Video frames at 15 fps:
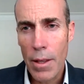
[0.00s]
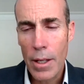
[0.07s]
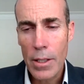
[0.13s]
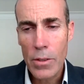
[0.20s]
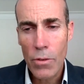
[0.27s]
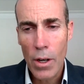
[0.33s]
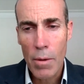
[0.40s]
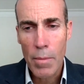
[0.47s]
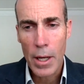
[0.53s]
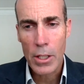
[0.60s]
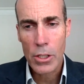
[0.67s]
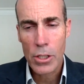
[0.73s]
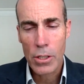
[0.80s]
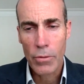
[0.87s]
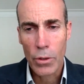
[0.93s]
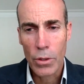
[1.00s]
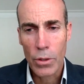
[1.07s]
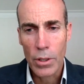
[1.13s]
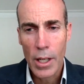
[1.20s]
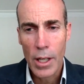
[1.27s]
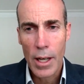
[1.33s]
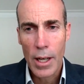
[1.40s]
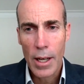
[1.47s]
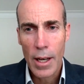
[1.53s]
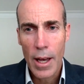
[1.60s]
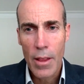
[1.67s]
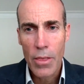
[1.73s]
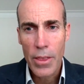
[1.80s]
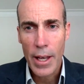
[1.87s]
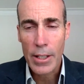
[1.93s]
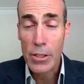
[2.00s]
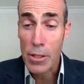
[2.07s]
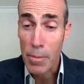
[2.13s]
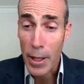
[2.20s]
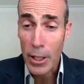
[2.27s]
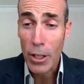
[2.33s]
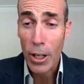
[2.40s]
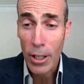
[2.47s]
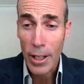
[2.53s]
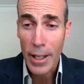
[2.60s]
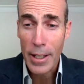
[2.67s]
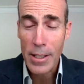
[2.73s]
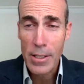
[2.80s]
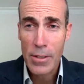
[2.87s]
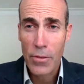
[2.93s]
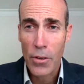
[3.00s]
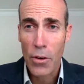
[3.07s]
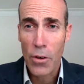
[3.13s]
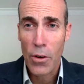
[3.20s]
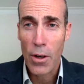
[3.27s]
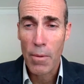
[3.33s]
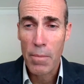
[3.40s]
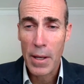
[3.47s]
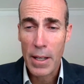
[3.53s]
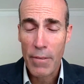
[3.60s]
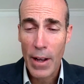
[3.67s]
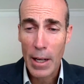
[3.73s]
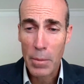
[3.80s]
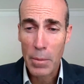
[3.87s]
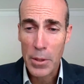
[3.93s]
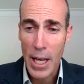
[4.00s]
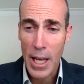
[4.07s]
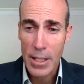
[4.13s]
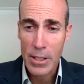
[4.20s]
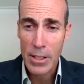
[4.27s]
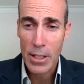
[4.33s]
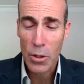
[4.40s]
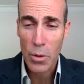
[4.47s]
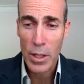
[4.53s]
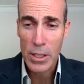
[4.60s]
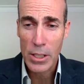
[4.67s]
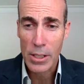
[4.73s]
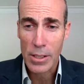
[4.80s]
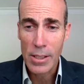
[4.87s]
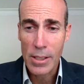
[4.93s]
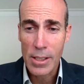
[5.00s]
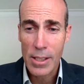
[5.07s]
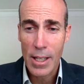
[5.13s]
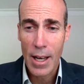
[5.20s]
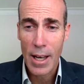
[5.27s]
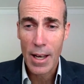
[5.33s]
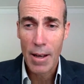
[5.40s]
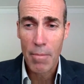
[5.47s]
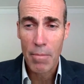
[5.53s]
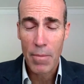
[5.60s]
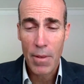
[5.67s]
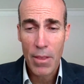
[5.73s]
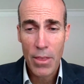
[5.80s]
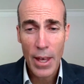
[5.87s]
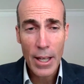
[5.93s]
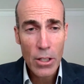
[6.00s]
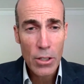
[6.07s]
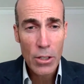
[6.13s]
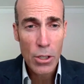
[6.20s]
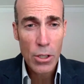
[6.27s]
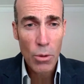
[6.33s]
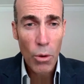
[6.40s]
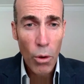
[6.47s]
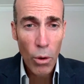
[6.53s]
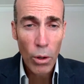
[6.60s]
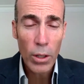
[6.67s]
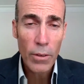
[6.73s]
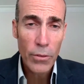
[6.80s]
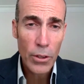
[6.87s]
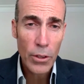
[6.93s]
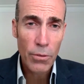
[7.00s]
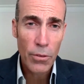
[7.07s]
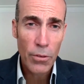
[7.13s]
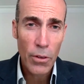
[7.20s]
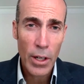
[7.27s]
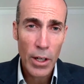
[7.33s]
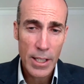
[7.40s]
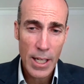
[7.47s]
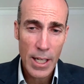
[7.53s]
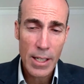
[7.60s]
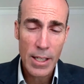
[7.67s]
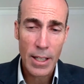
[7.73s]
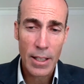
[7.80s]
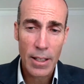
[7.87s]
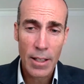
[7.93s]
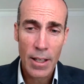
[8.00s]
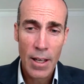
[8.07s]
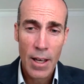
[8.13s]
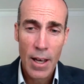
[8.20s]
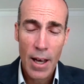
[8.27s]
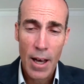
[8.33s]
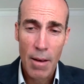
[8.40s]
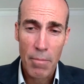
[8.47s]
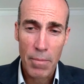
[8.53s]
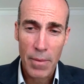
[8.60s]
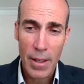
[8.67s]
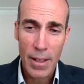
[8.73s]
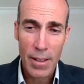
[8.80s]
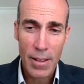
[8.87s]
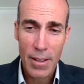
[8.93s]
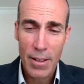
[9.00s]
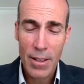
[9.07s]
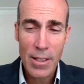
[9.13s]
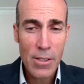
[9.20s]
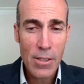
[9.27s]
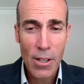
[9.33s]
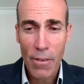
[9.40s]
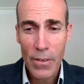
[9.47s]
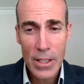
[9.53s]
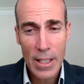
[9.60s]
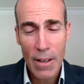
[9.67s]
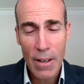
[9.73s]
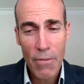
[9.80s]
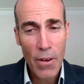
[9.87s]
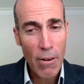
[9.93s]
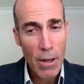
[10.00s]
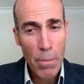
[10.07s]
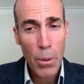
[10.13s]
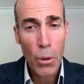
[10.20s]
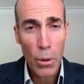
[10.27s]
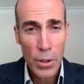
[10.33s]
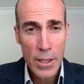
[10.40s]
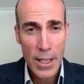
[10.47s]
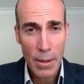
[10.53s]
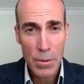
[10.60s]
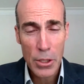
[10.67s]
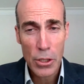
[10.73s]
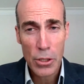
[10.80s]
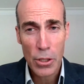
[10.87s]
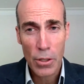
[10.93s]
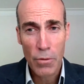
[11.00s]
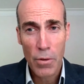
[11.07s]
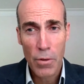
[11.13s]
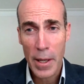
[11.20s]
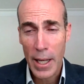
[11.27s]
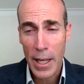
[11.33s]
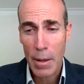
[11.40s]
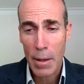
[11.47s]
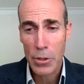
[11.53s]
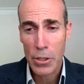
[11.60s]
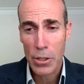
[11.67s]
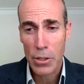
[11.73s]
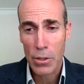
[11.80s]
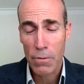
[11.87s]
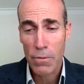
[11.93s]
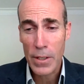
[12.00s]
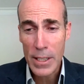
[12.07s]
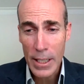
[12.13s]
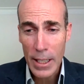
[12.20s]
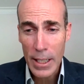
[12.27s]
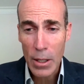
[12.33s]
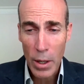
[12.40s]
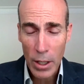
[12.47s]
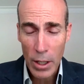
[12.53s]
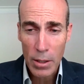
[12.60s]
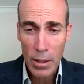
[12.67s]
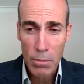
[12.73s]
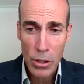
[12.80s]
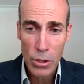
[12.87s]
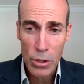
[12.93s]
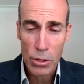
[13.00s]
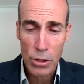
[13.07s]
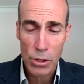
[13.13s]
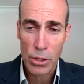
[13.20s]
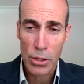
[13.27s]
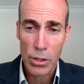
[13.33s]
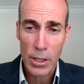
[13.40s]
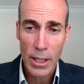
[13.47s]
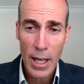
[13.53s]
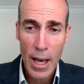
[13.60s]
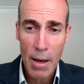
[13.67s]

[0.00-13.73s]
Thanks very much, Siobhan, and thanks to my colleagues for being available to answer the questions. Thank you to all of you for attending. This is obviously a very poor substitute for being able to physically welcome you to the